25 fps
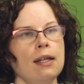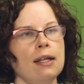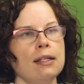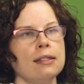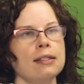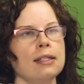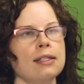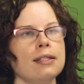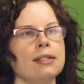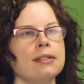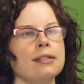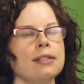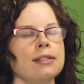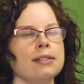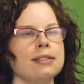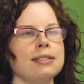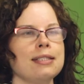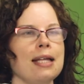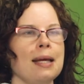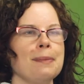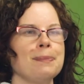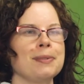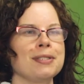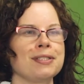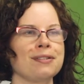The third
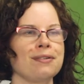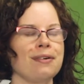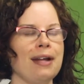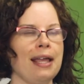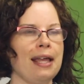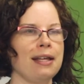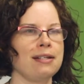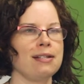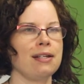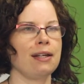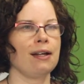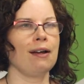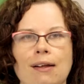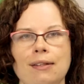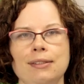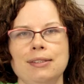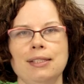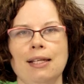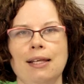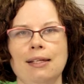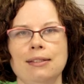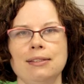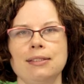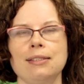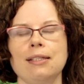step is creating
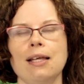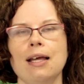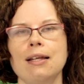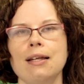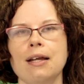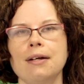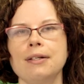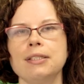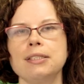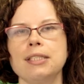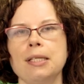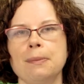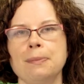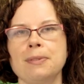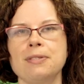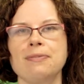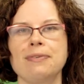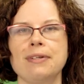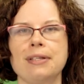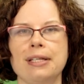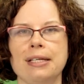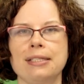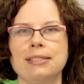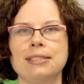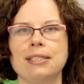content, and our tips
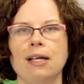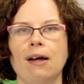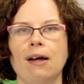for this